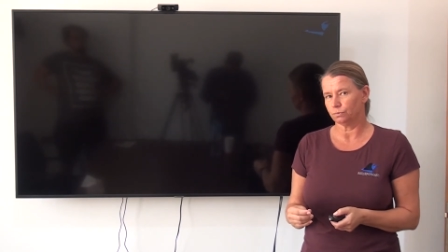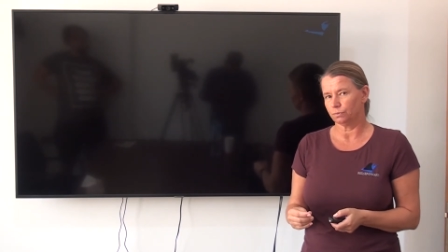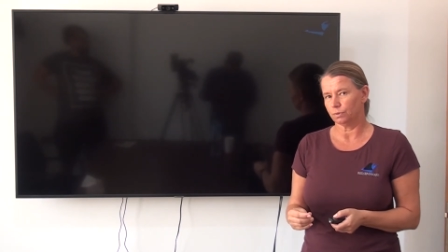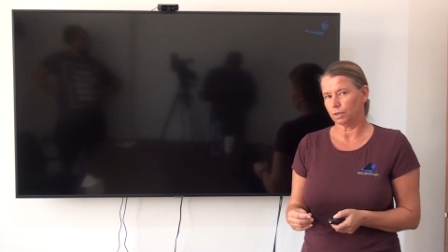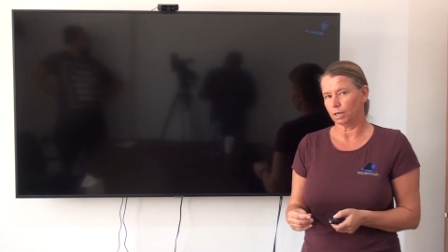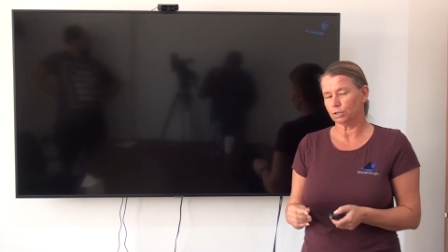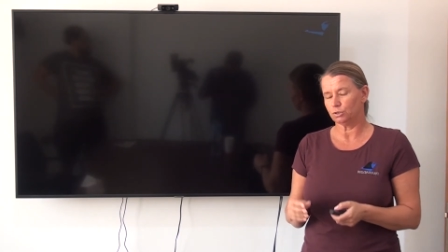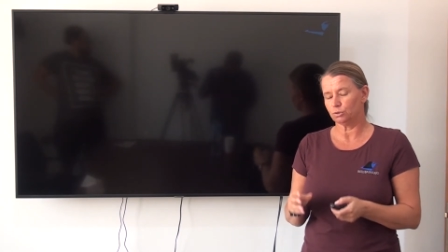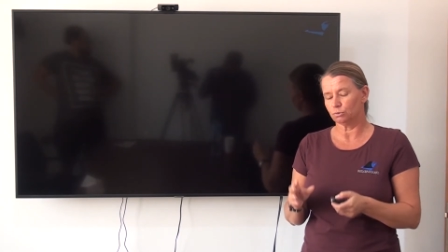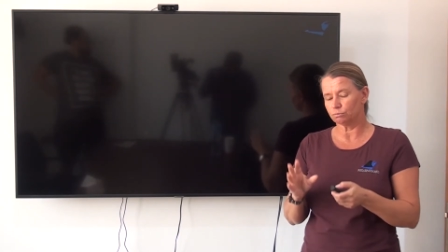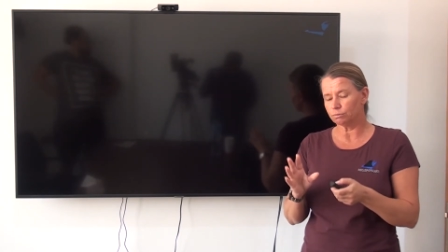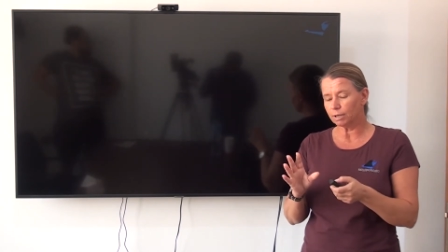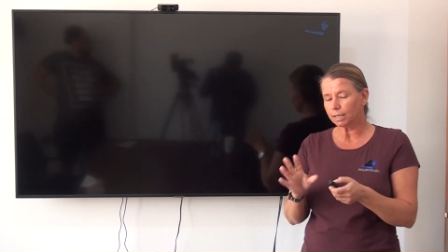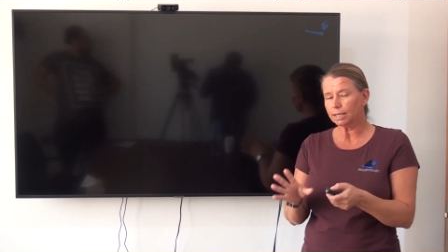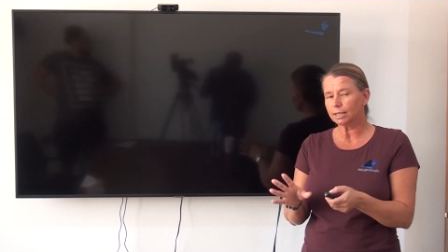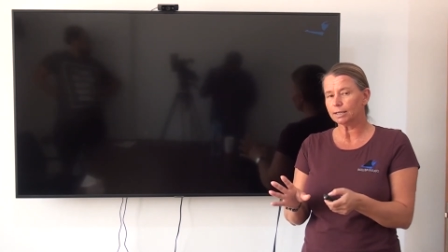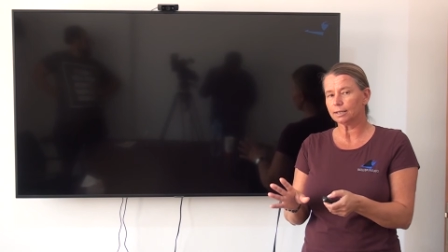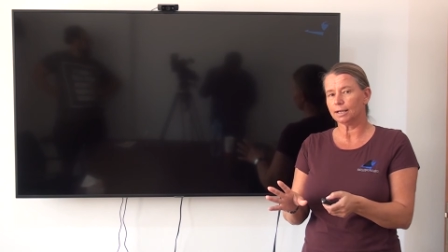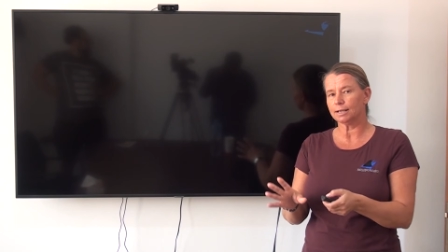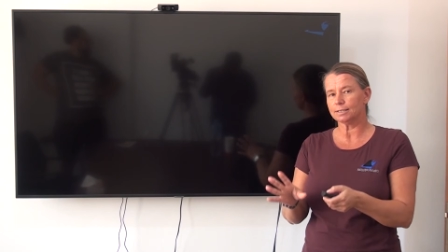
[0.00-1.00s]
Yeah, to
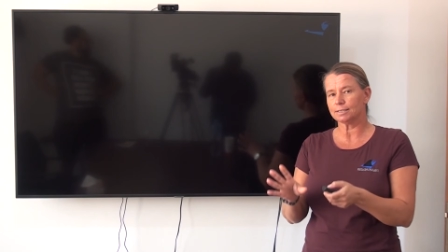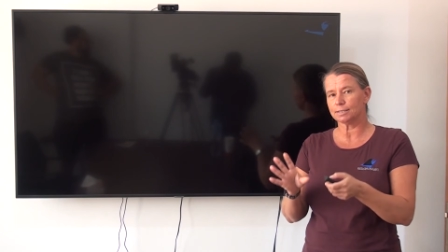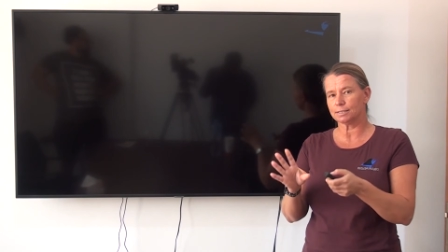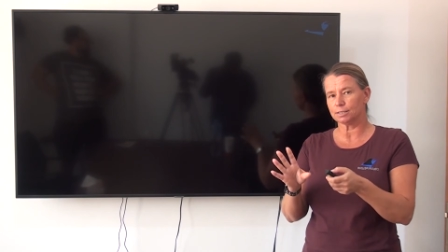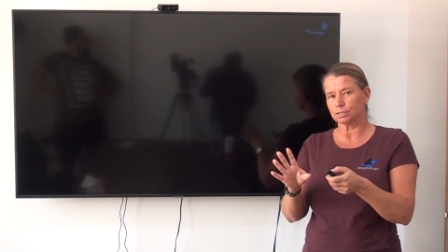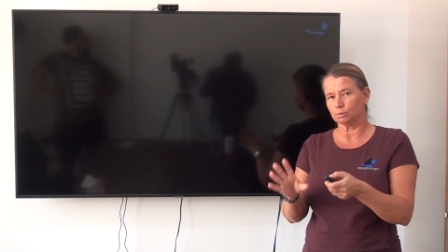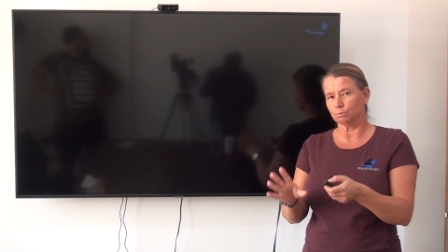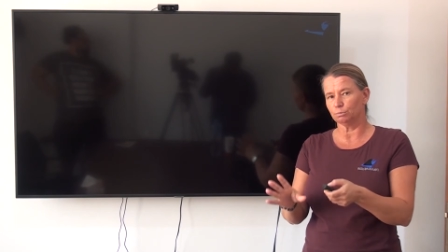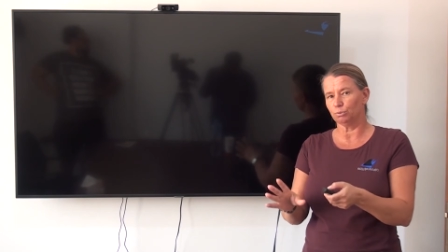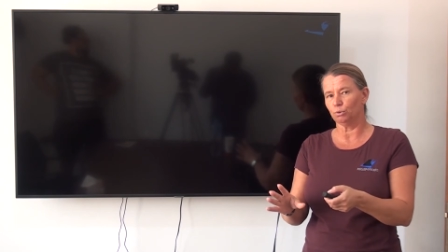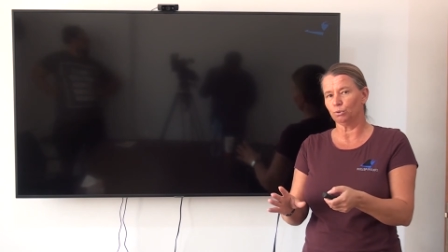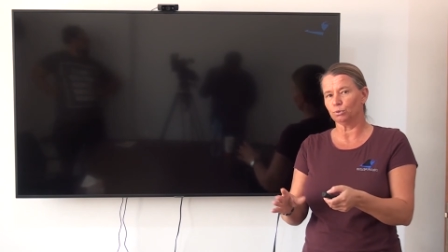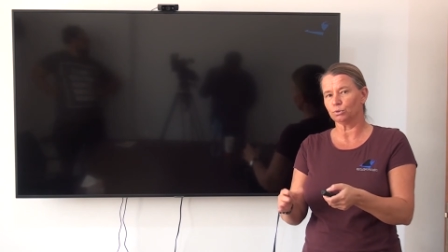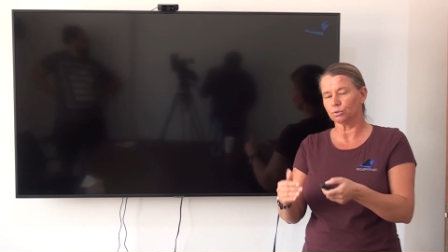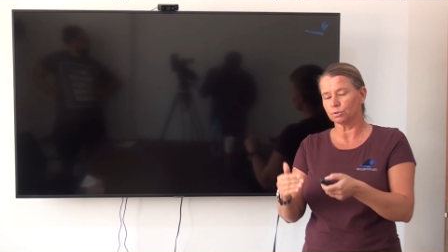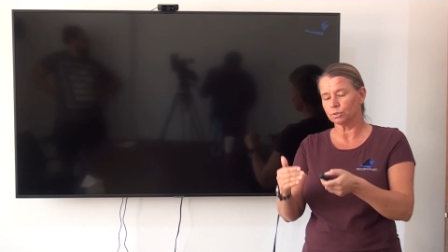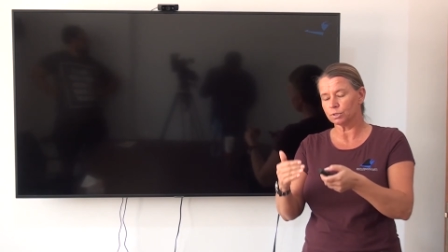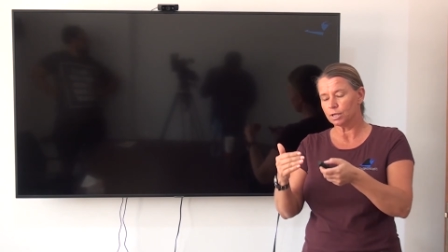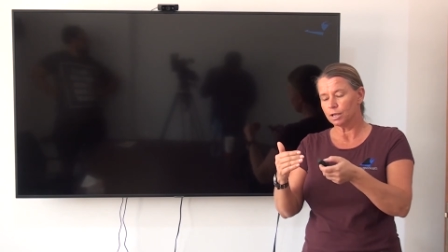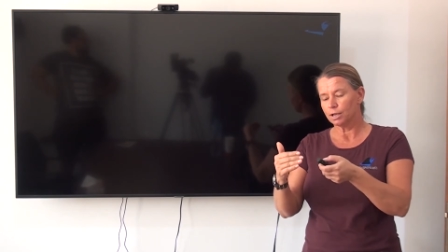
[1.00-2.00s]
recognize this is
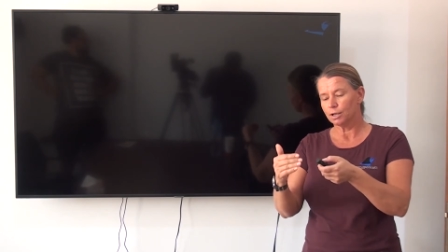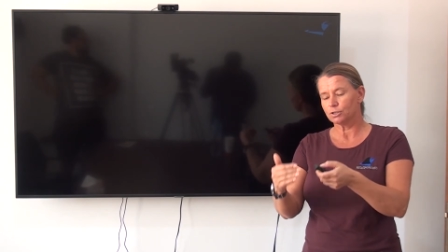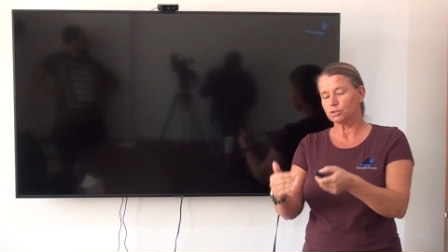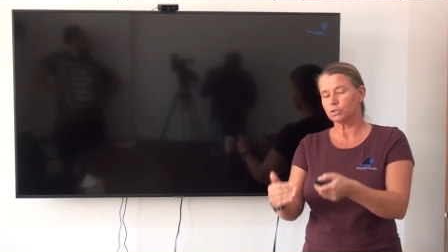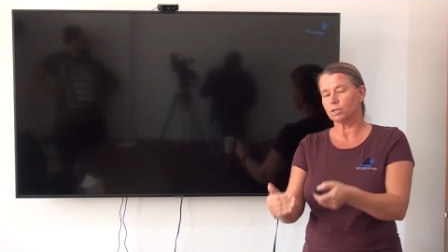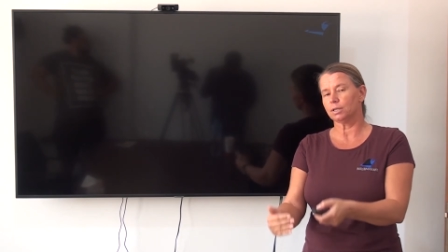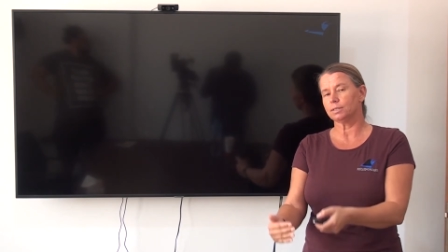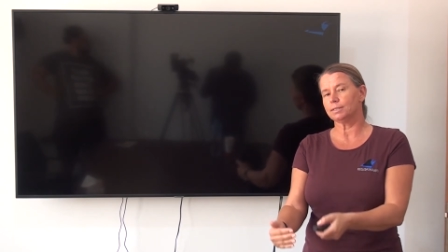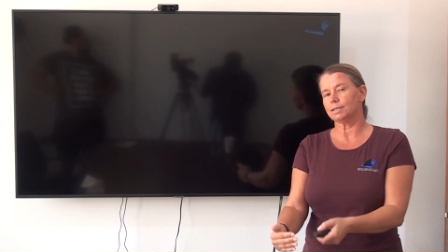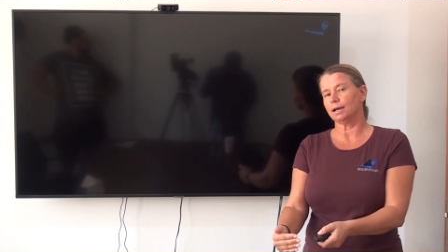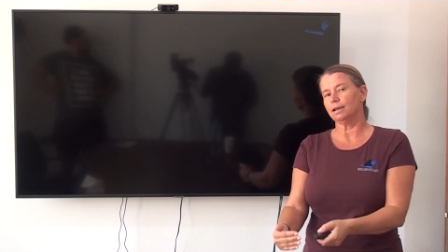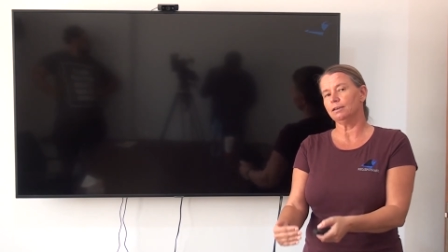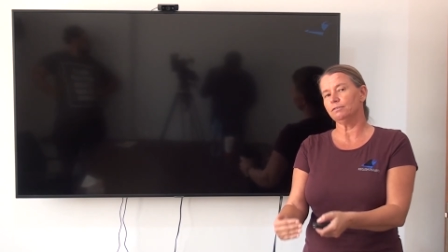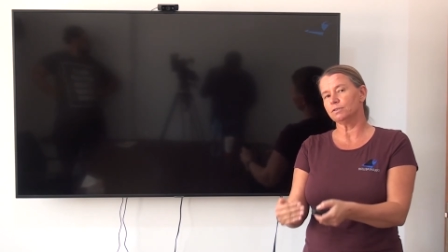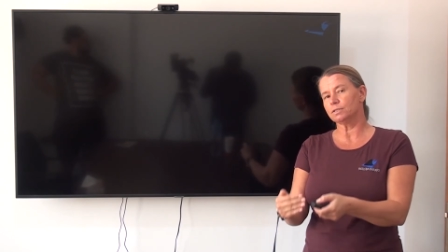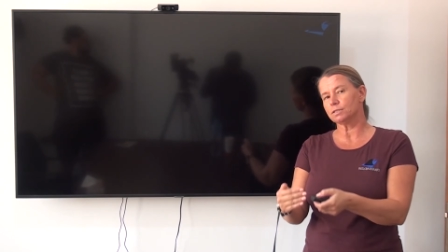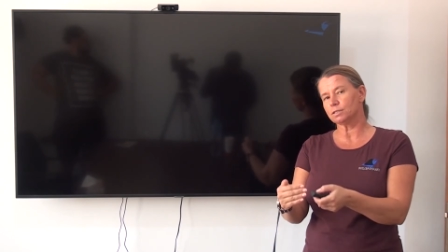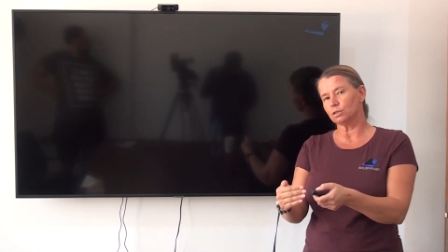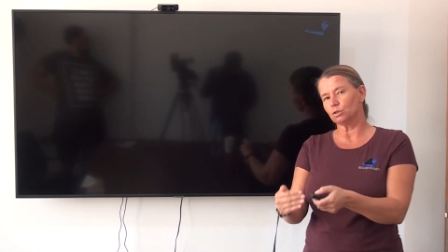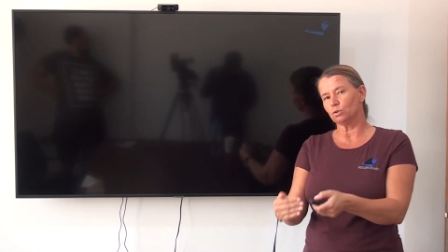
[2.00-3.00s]
important so that
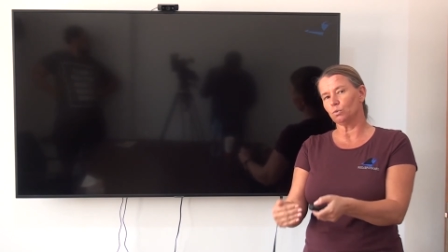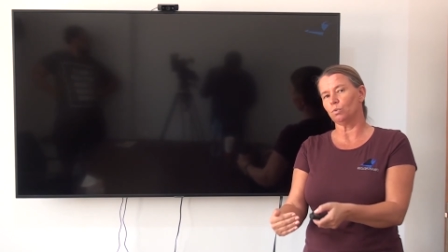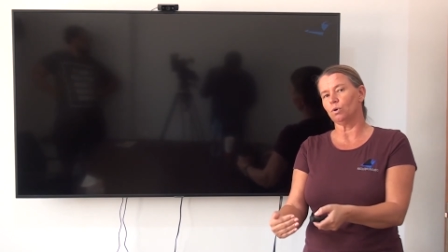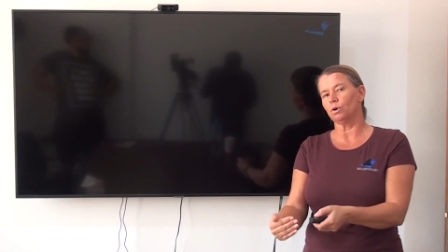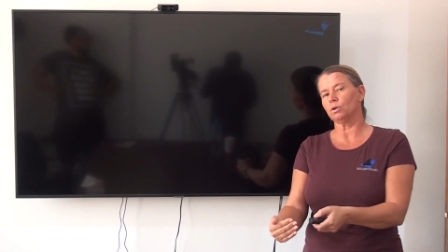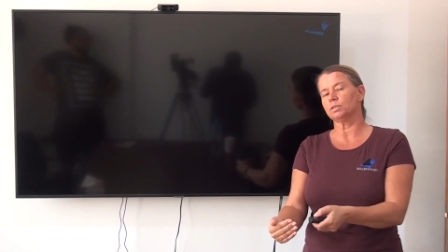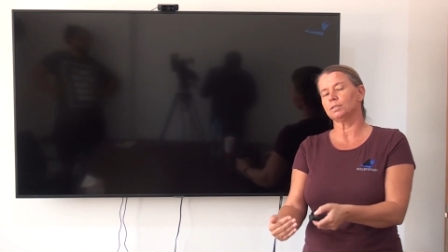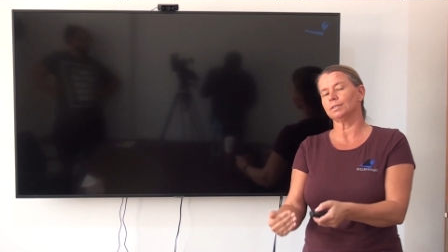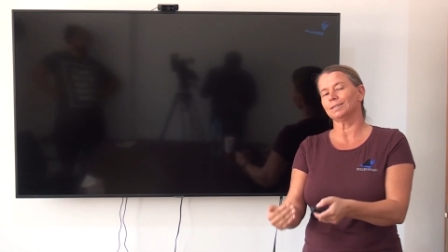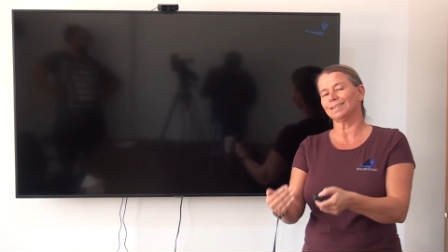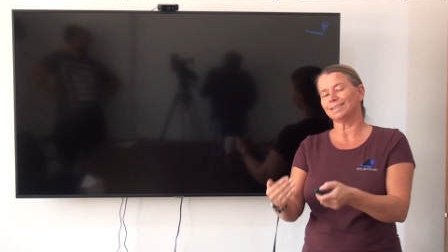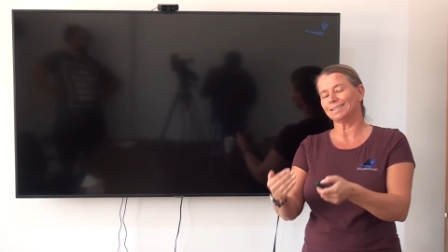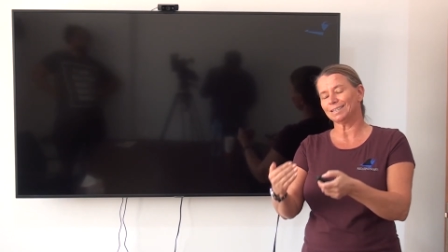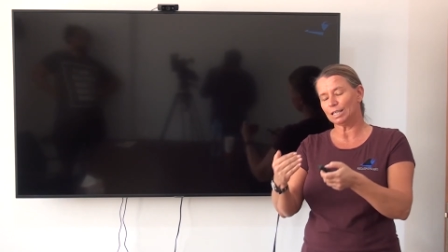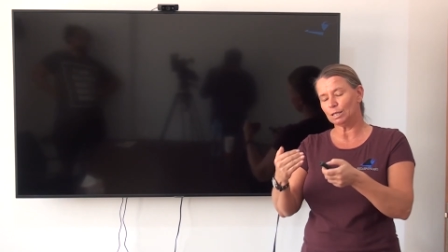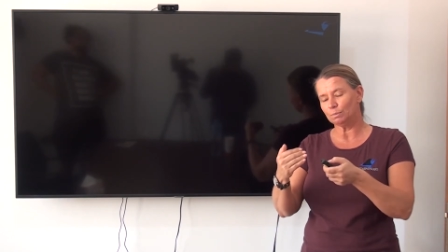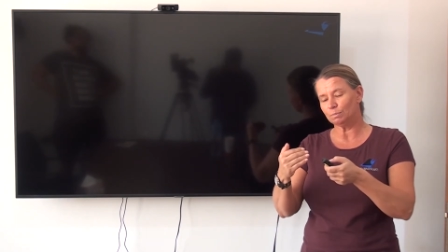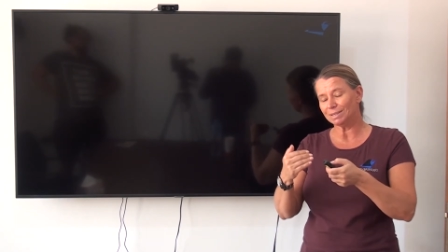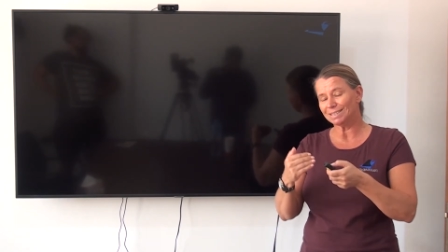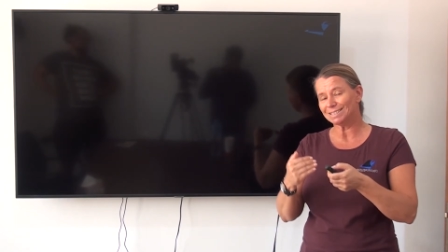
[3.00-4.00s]
divers in the water can
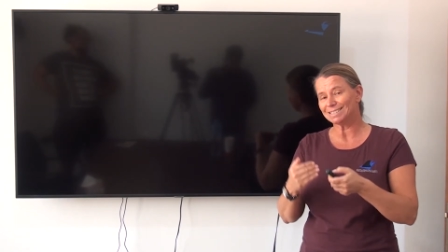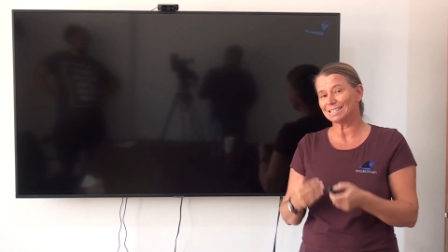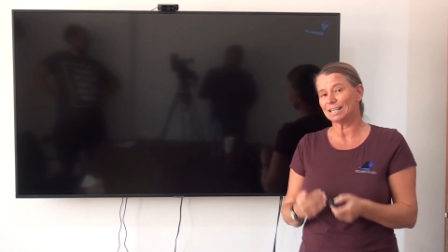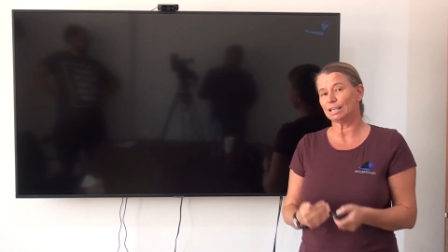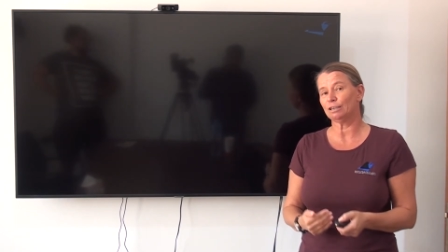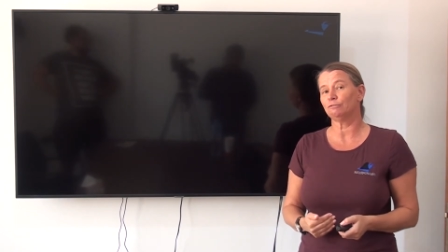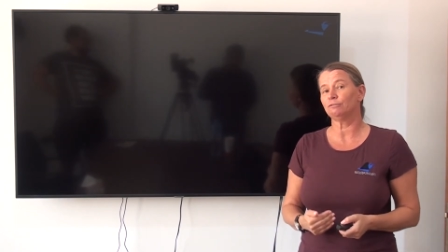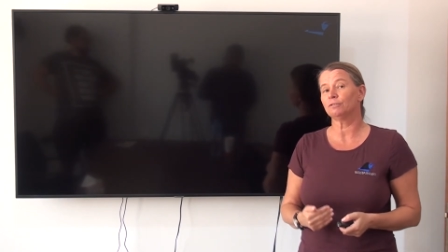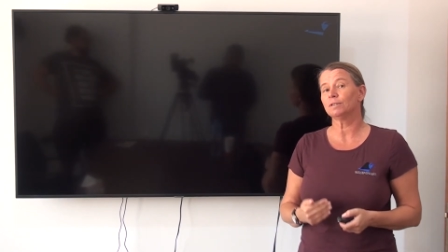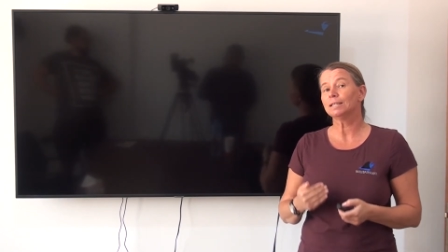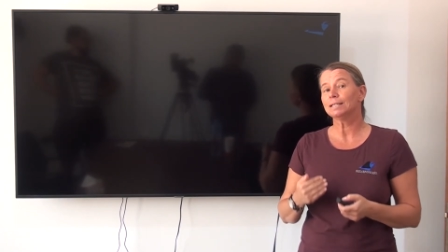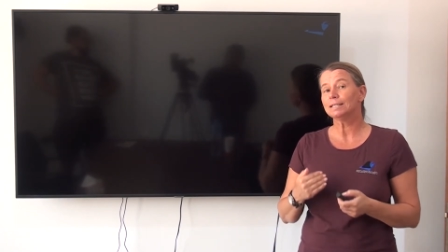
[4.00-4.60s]
keep a safe